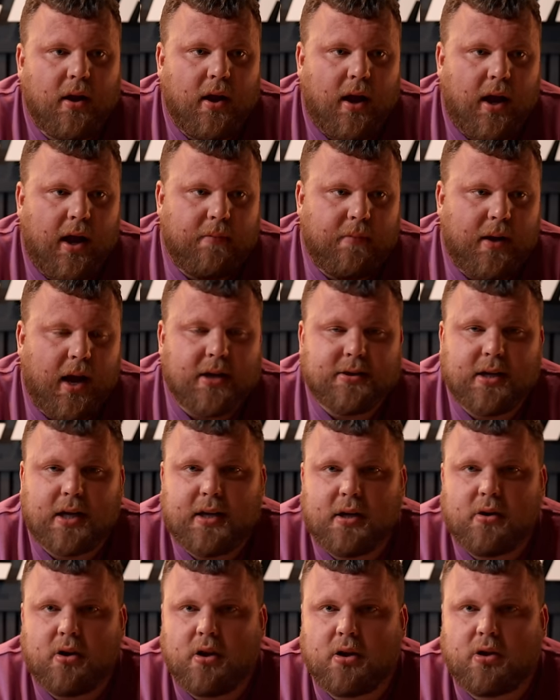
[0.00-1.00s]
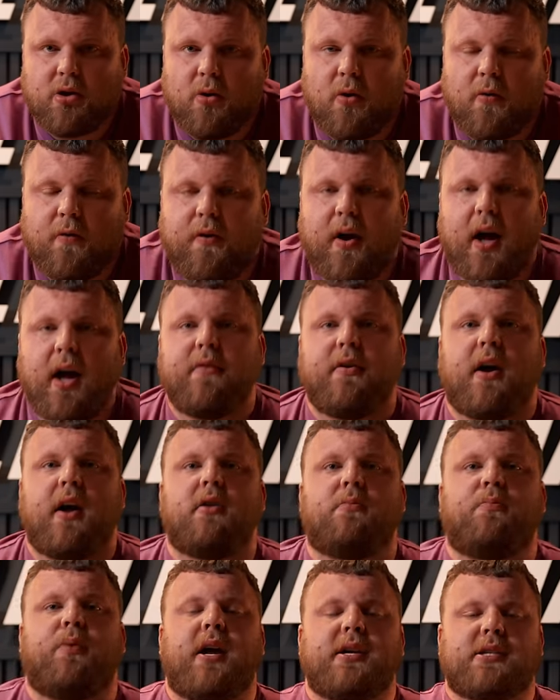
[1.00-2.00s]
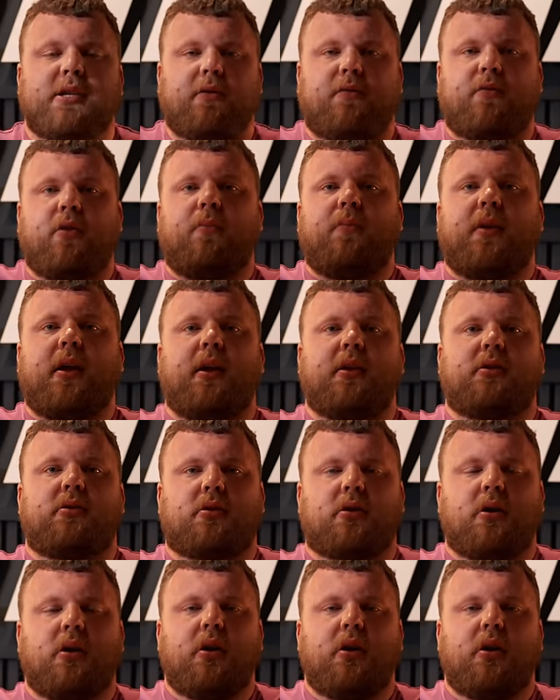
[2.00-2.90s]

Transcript: As I did on the 205, I pressed it from the